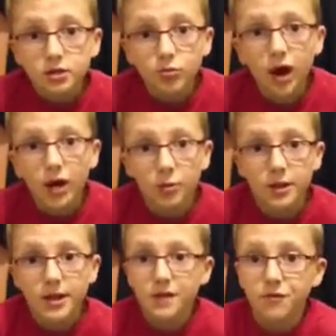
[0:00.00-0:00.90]
wide
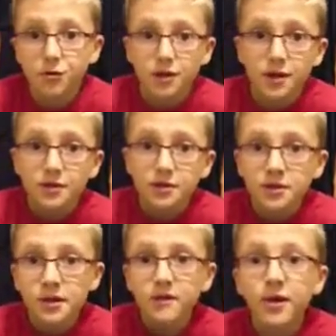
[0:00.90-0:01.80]
receivers and
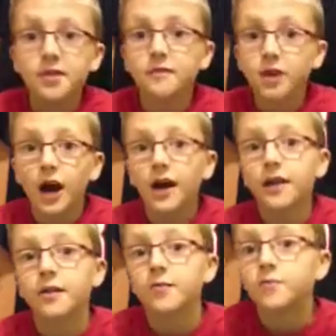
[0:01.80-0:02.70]
defensive guys.